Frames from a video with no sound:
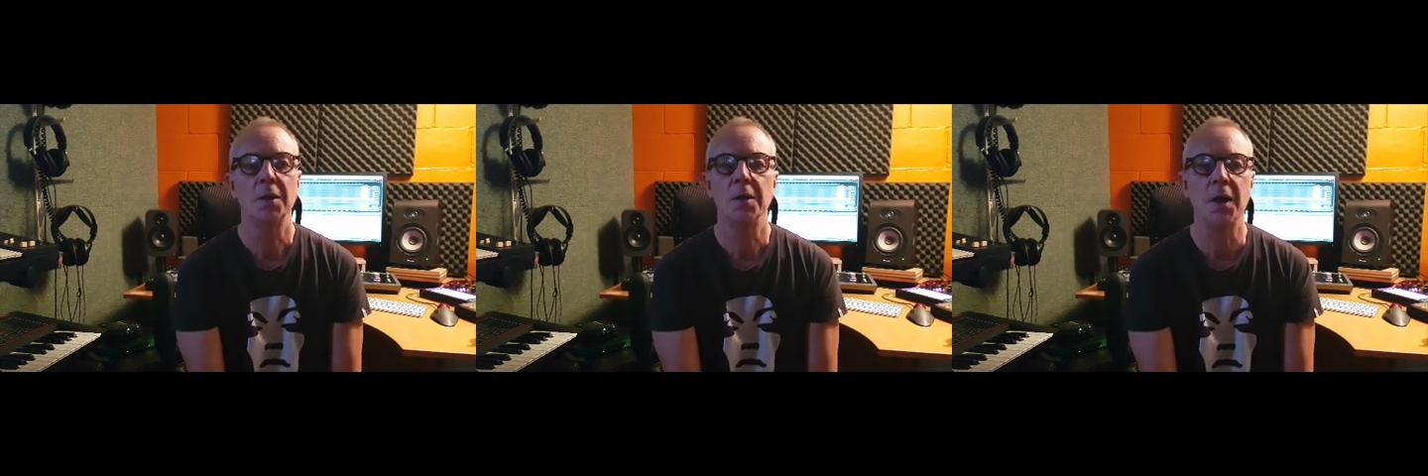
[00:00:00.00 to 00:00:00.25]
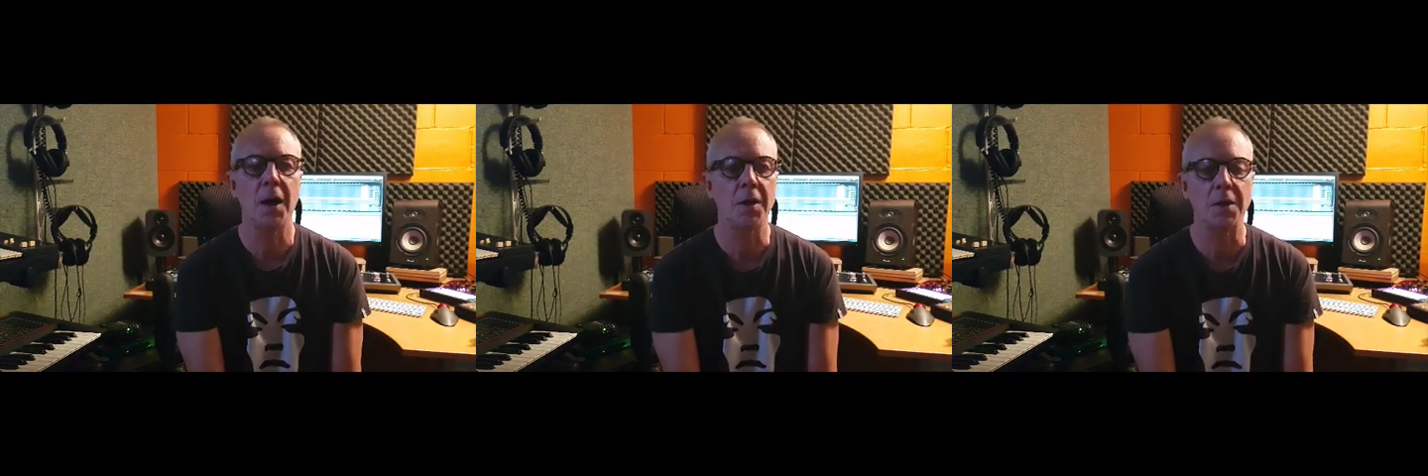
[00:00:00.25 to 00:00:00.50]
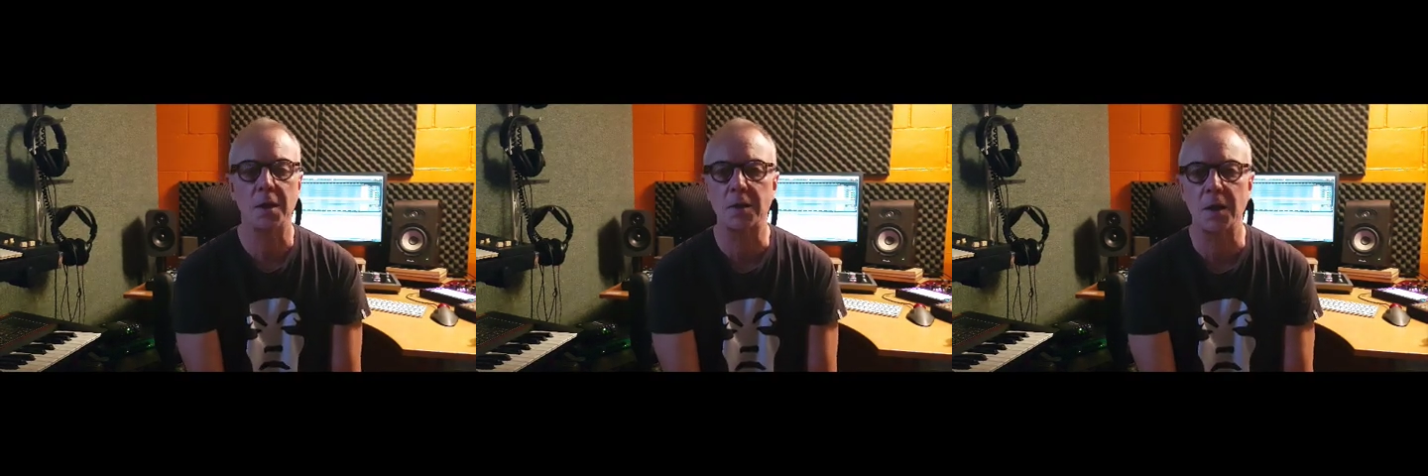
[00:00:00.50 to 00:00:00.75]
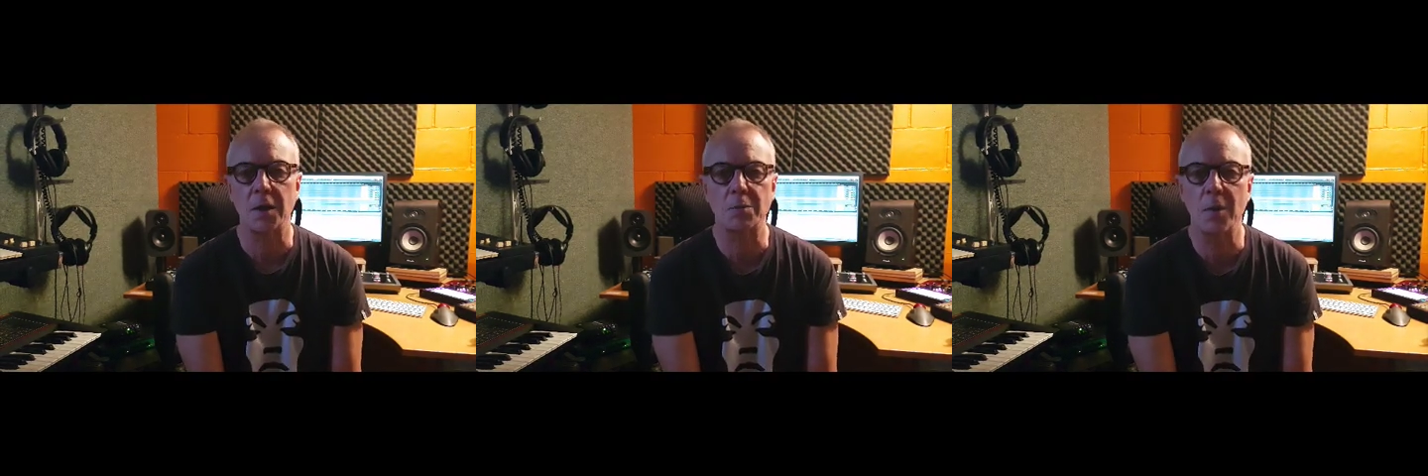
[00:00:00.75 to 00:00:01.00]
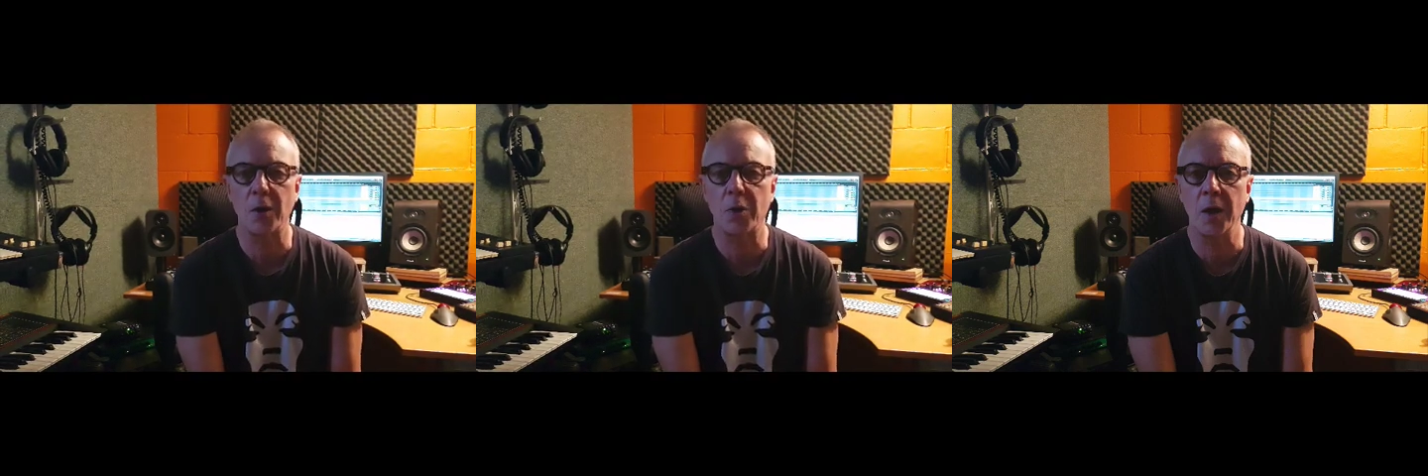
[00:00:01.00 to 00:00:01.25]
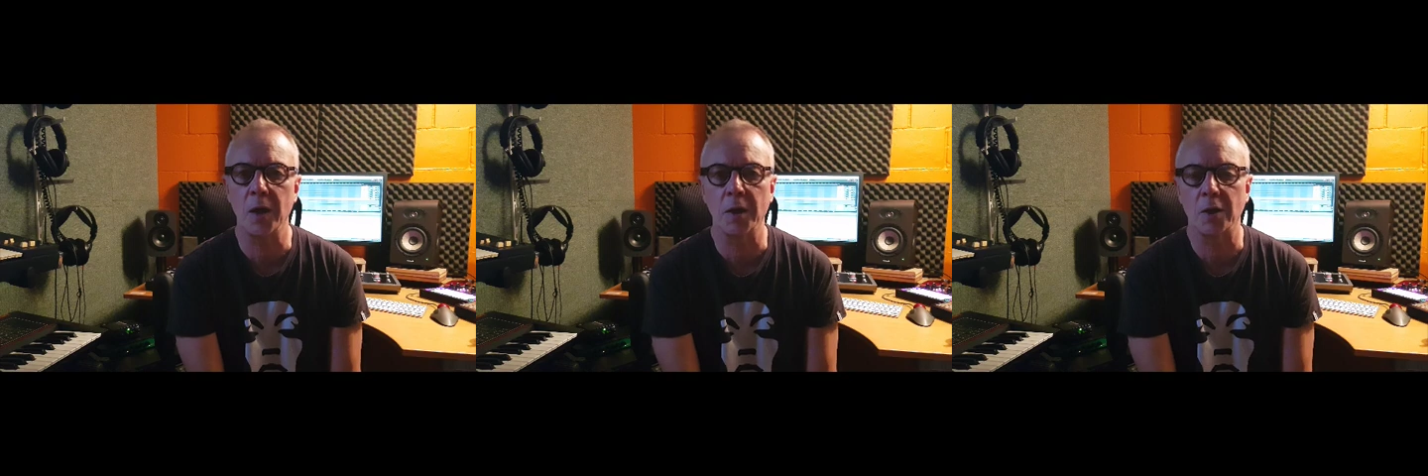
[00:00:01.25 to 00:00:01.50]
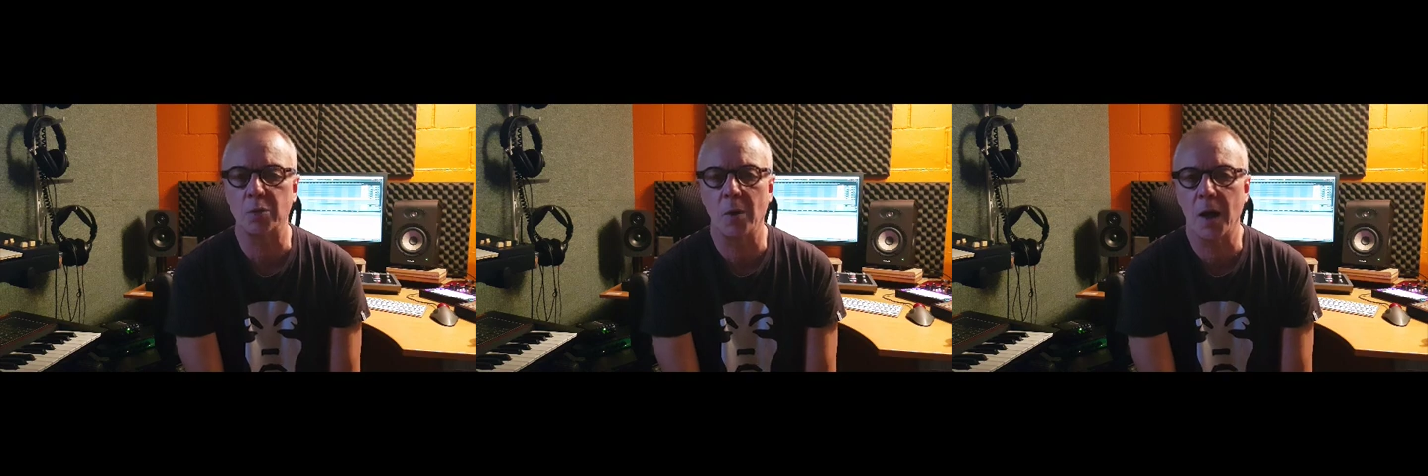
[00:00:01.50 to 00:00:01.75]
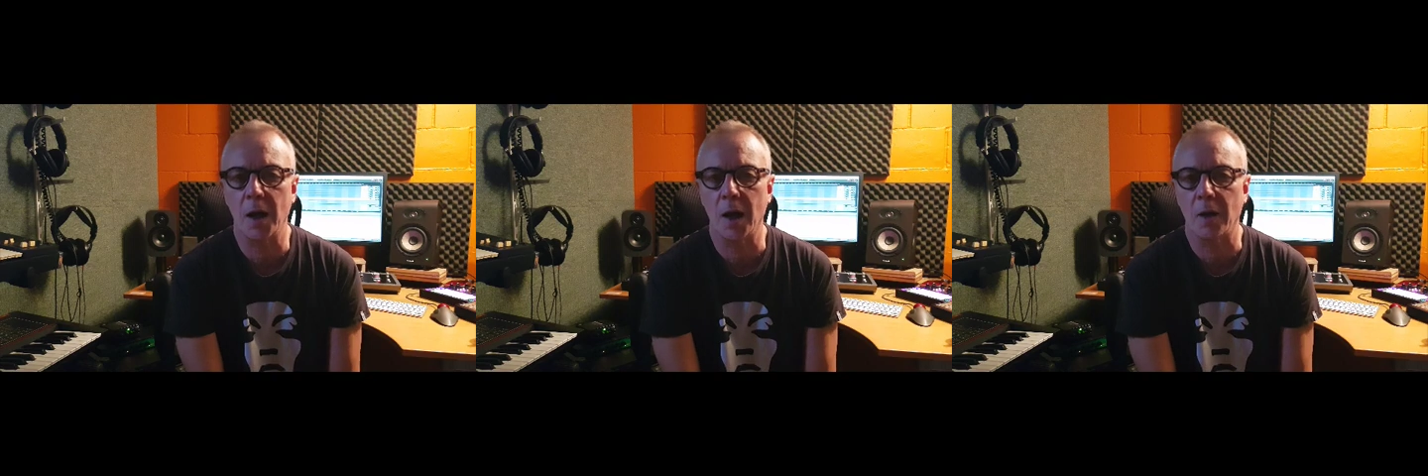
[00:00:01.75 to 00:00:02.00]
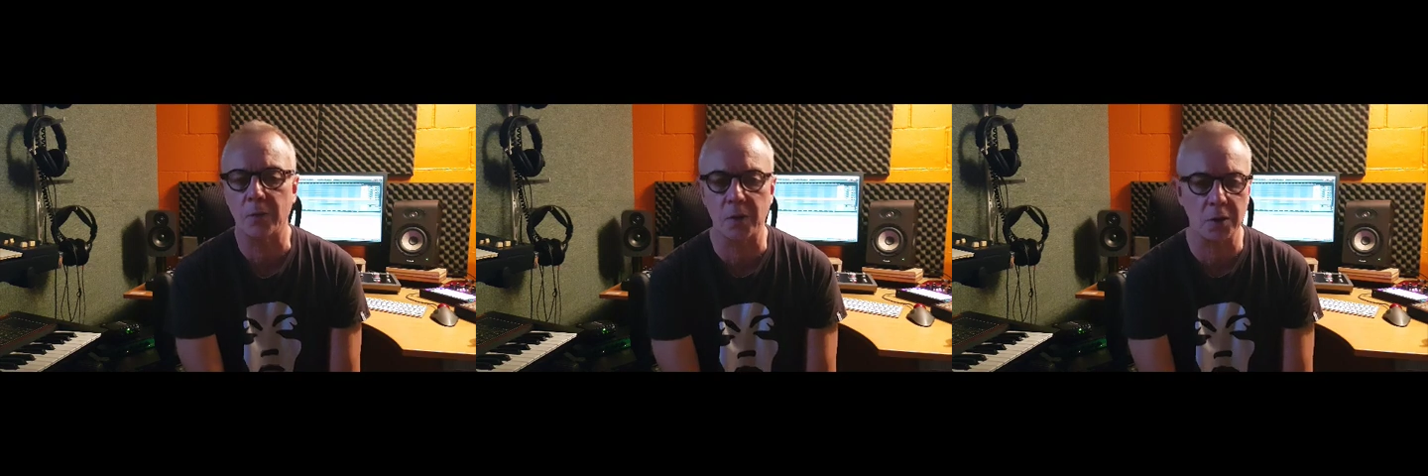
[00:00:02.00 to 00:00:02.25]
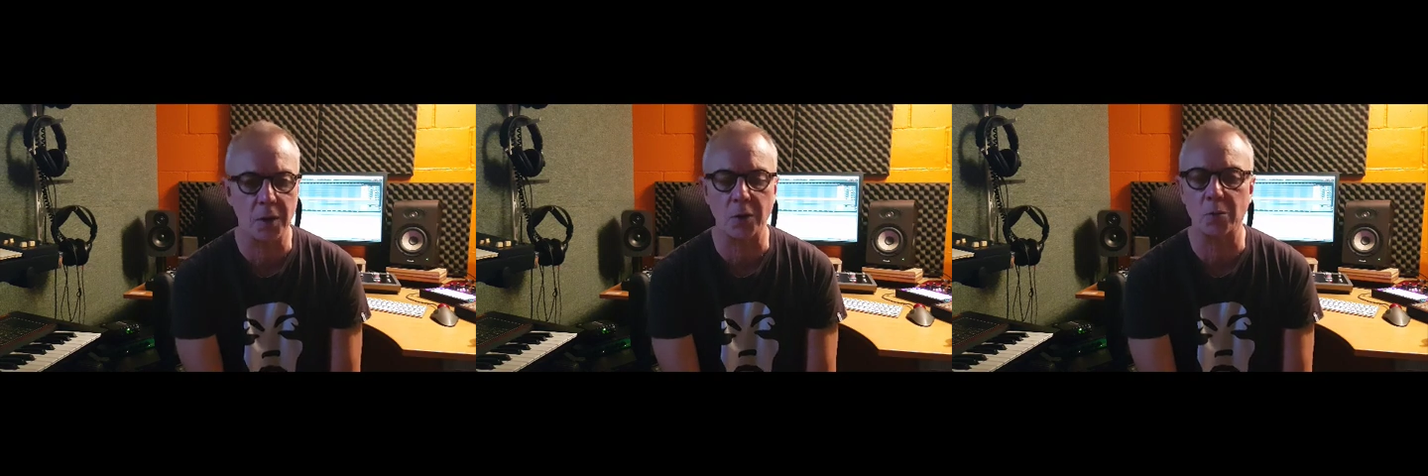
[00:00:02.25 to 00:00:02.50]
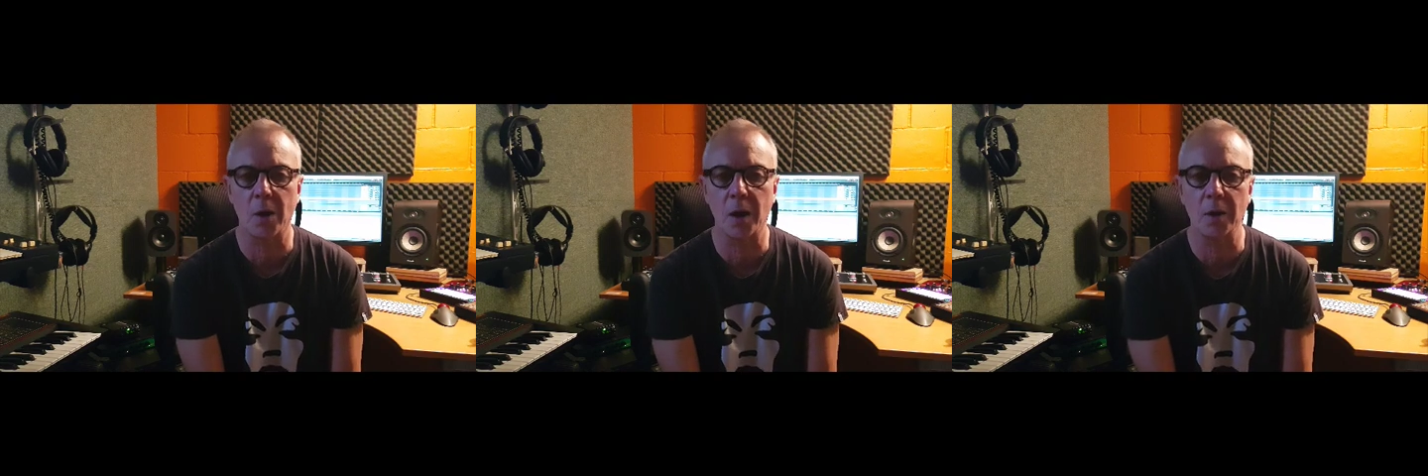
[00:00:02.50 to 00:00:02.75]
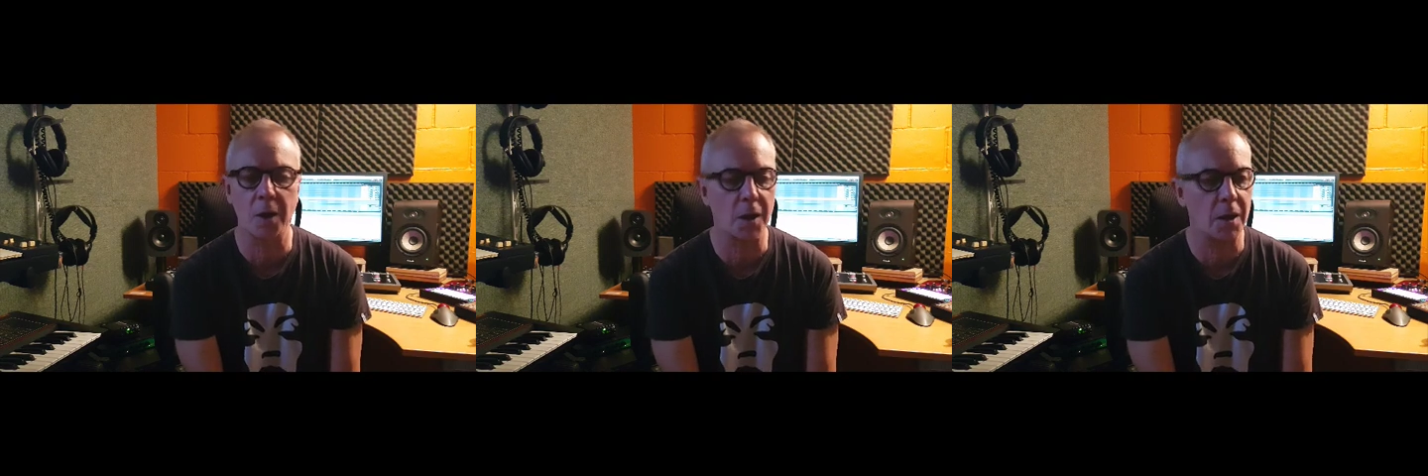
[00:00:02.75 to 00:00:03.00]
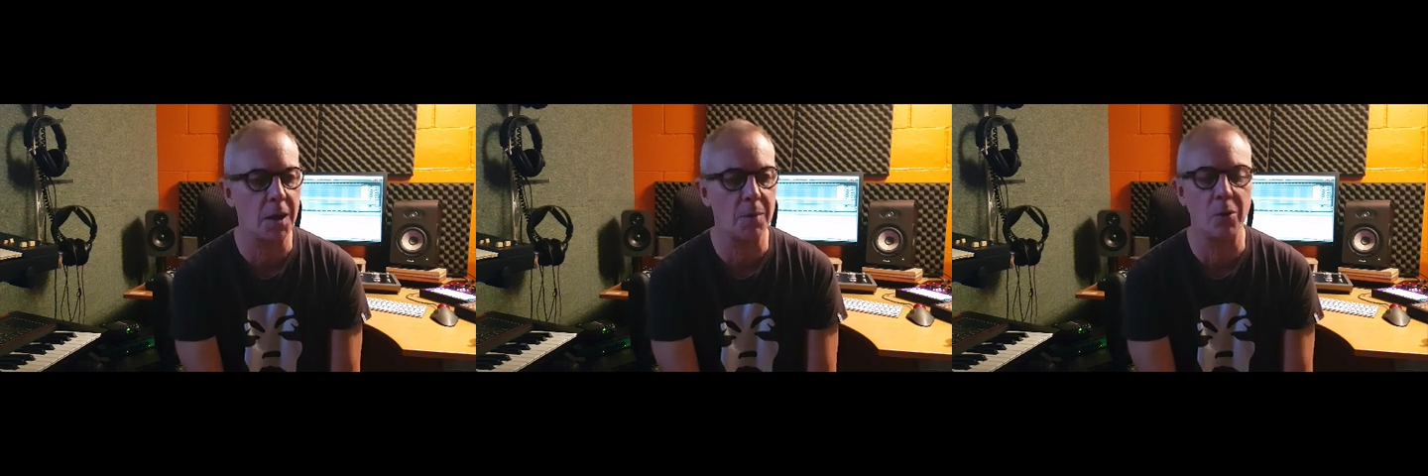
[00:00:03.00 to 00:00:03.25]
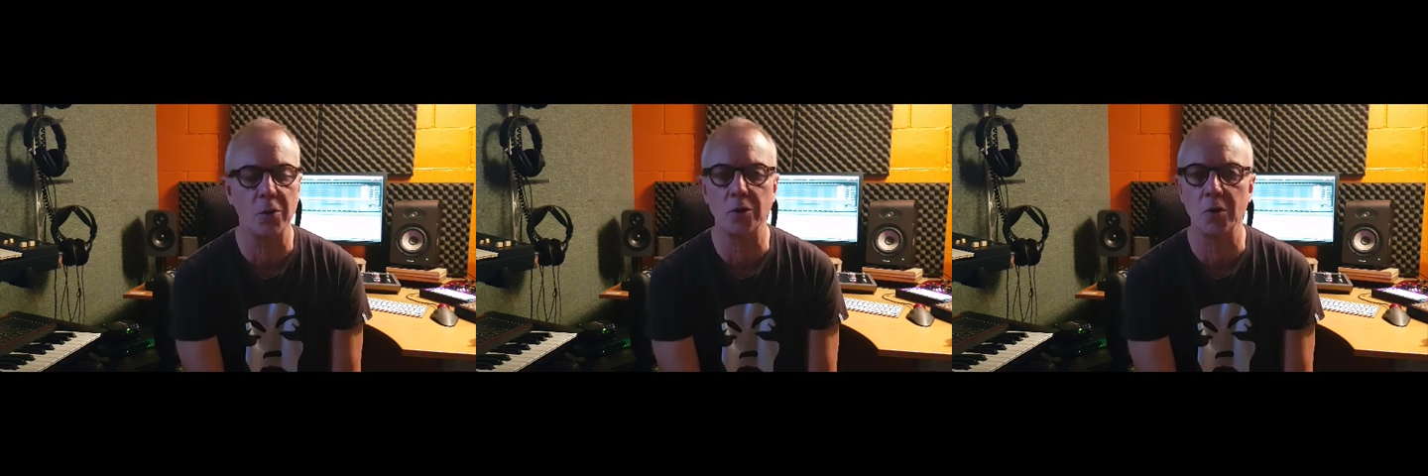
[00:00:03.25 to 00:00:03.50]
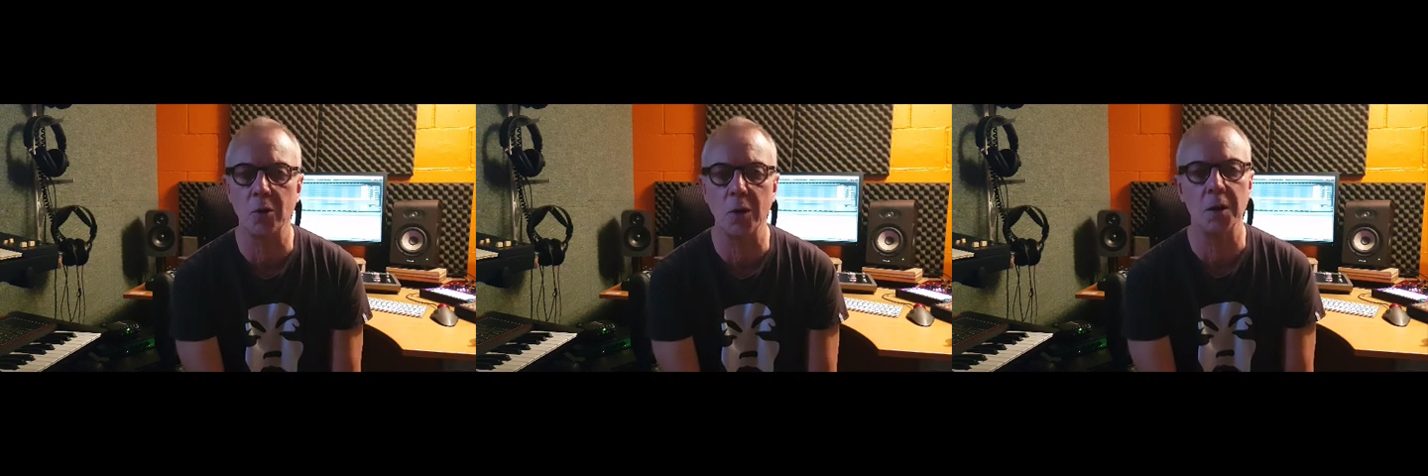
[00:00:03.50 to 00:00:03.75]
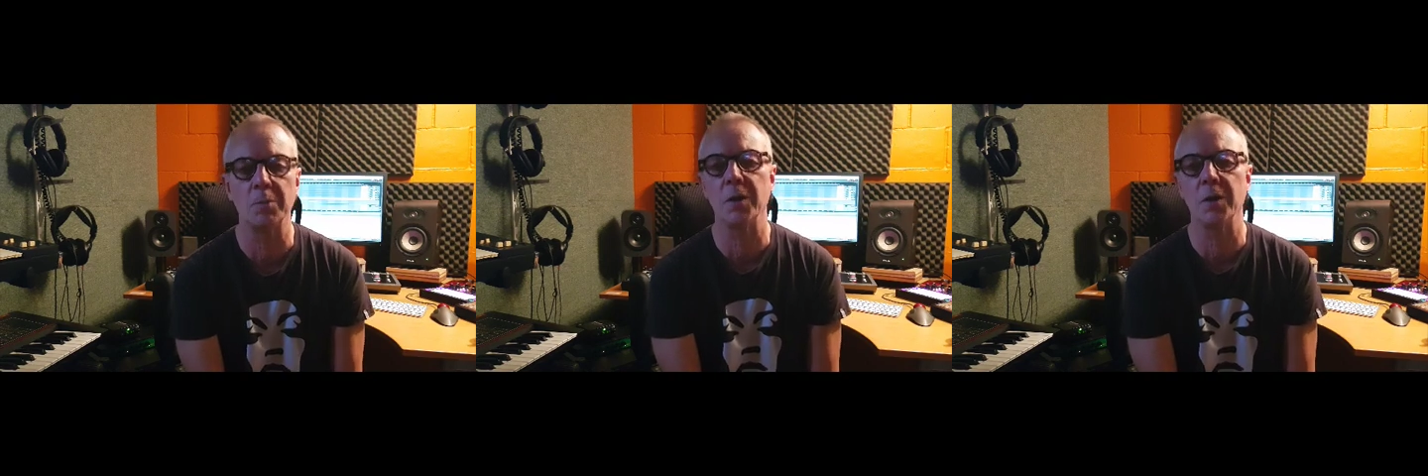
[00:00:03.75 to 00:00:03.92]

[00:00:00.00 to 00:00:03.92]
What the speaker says: Yeah, that's my thing. That's what I love, and that's what I'm going to keep on doing,